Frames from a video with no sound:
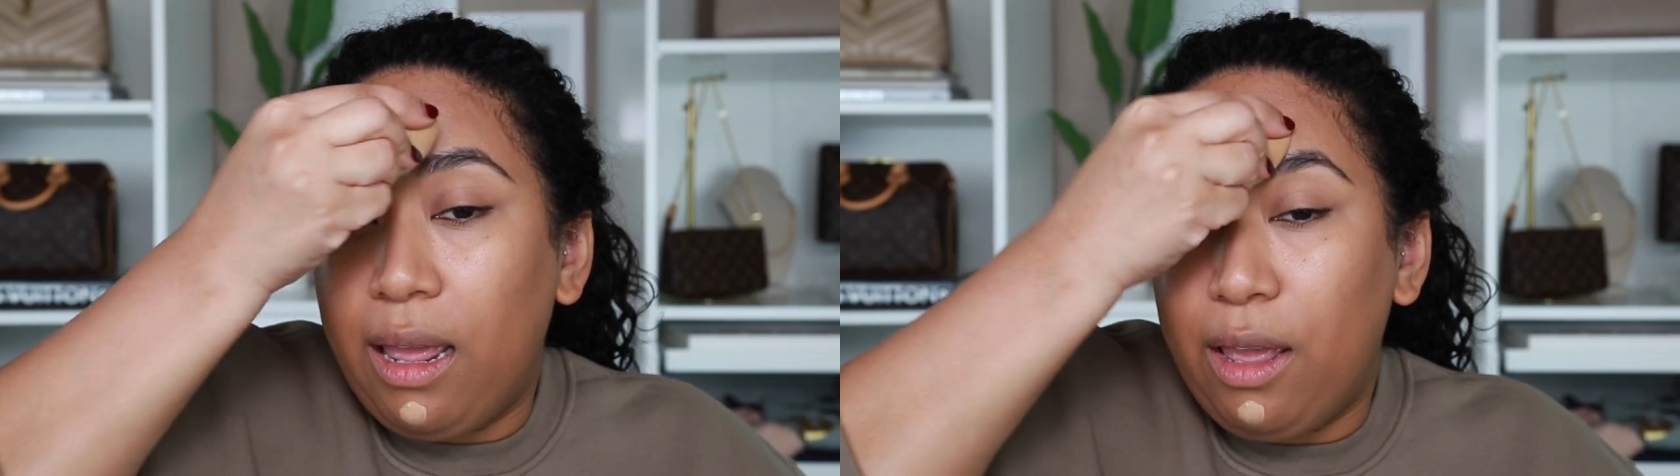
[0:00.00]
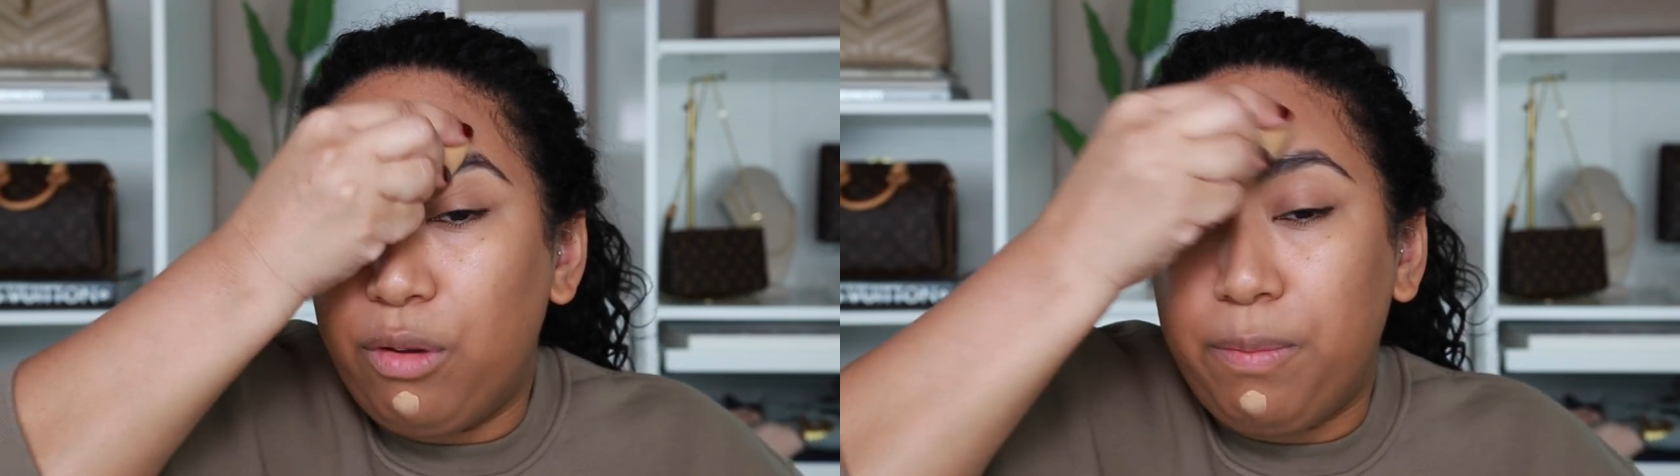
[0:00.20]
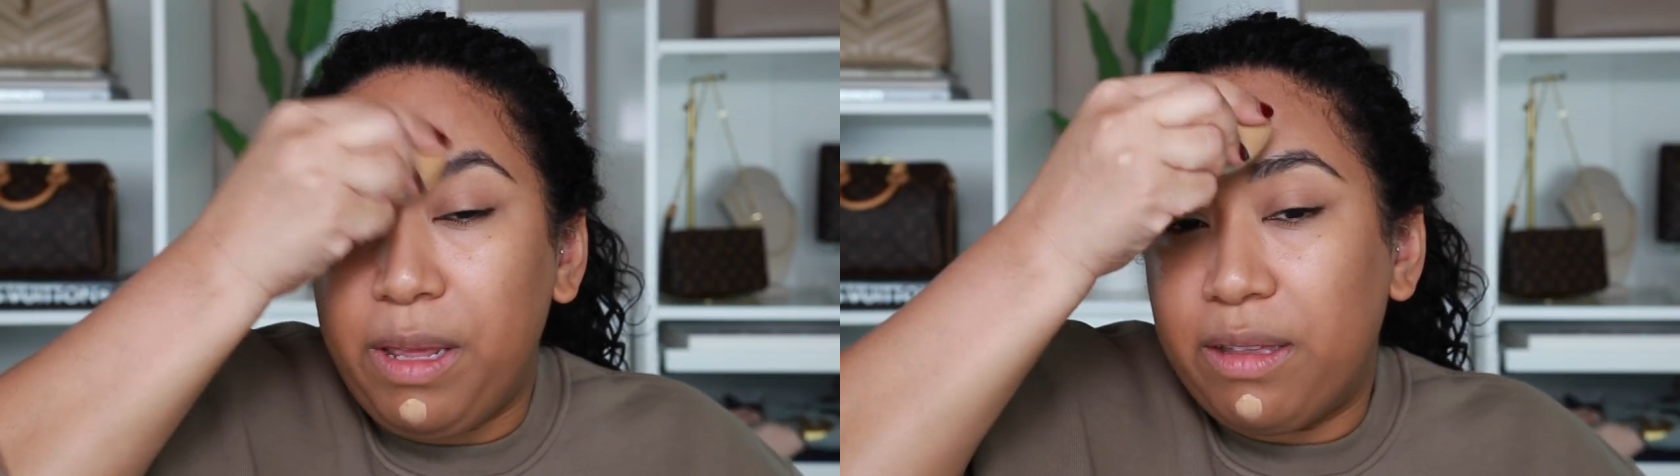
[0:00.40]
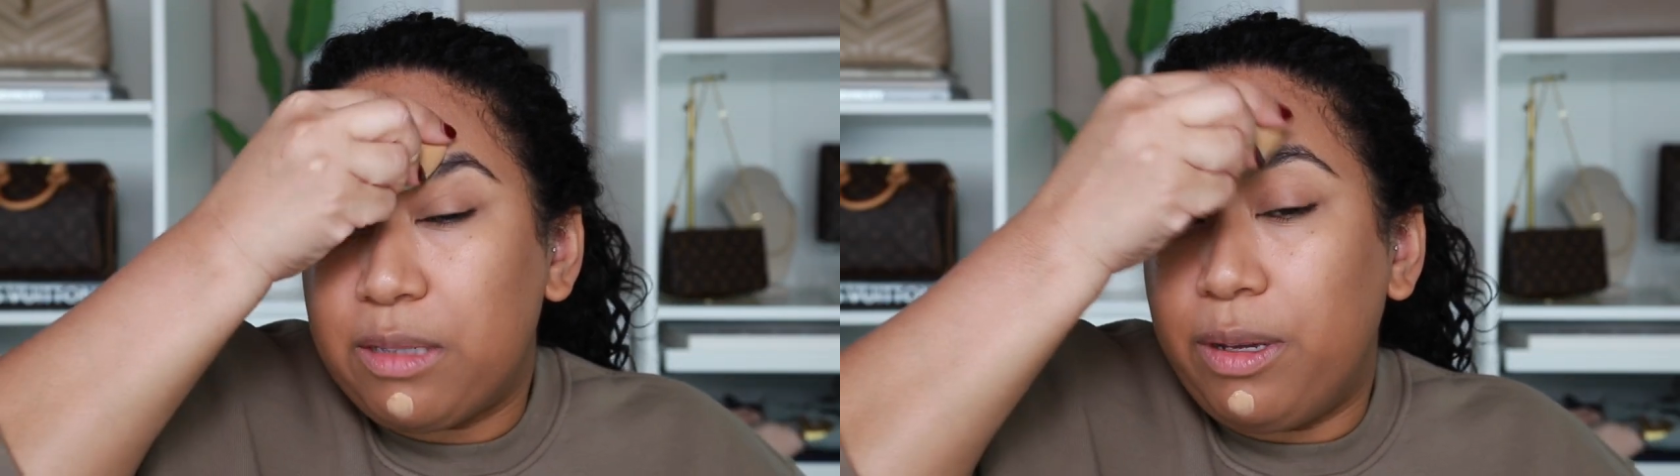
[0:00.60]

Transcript: it would be this